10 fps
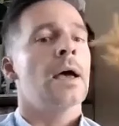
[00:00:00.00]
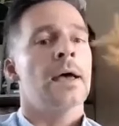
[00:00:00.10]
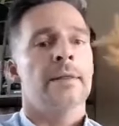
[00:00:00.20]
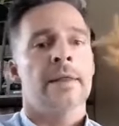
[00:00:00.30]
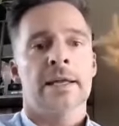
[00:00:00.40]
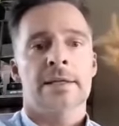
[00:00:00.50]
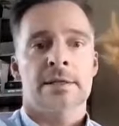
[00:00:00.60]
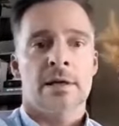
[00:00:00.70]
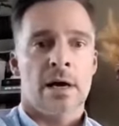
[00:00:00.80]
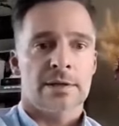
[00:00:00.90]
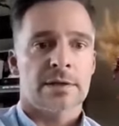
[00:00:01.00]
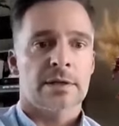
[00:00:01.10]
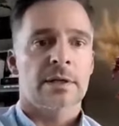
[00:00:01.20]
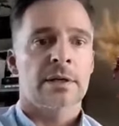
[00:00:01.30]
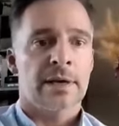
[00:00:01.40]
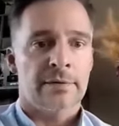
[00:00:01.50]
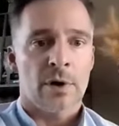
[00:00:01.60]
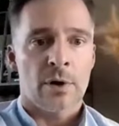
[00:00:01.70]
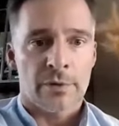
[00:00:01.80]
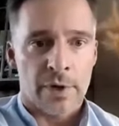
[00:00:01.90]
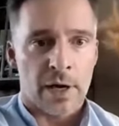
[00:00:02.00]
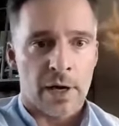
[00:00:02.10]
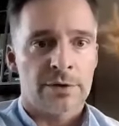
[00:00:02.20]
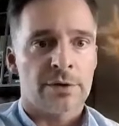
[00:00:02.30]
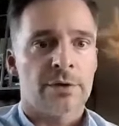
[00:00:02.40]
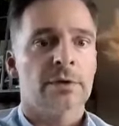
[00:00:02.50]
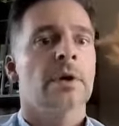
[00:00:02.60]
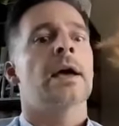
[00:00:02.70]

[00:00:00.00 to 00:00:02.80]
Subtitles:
and that it's not given over the counter,